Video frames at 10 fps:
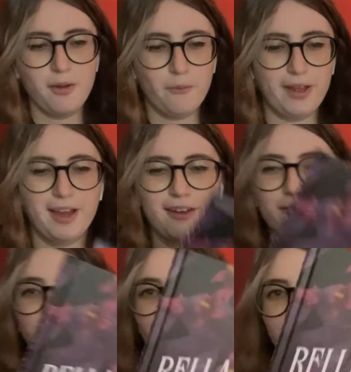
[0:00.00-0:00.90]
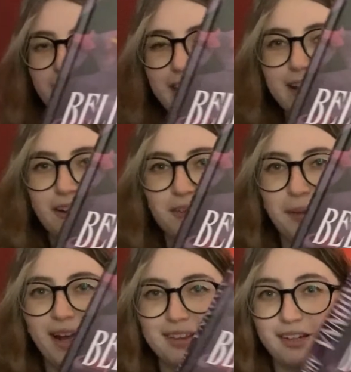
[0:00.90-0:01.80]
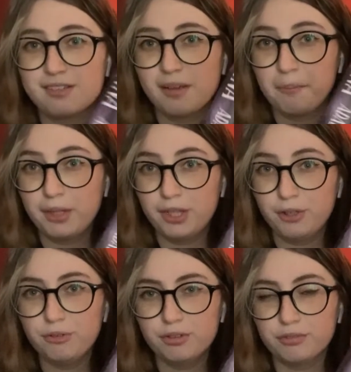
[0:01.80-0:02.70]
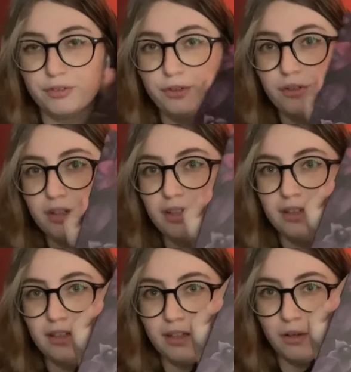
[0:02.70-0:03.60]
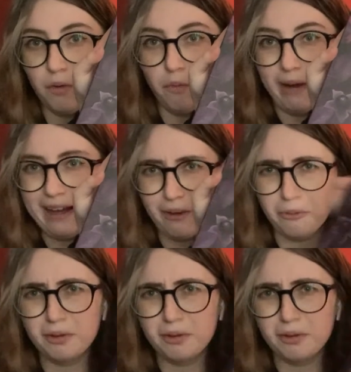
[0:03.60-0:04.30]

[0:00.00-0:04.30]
We have a naked hardback that is beautiful. Wow.